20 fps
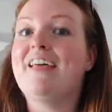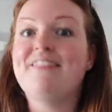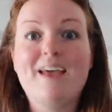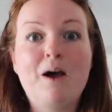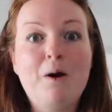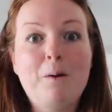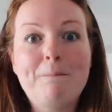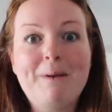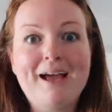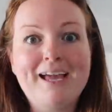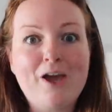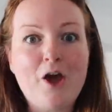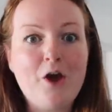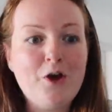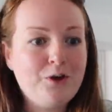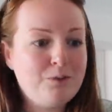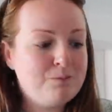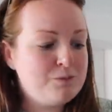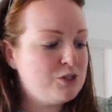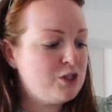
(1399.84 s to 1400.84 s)
And now I'm back
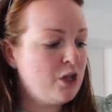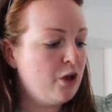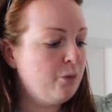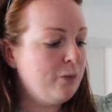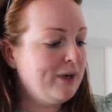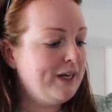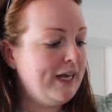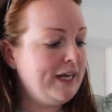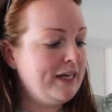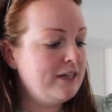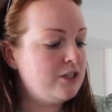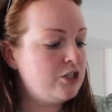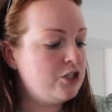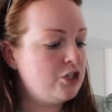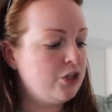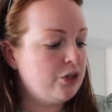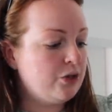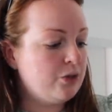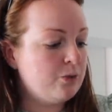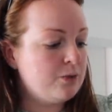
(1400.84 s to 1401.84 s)
home, so we need to
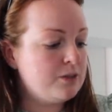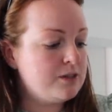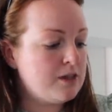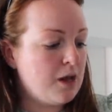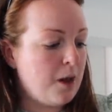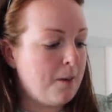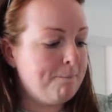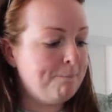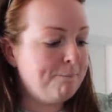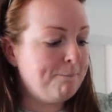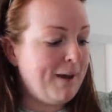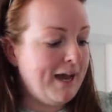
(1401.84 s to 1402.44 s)
do some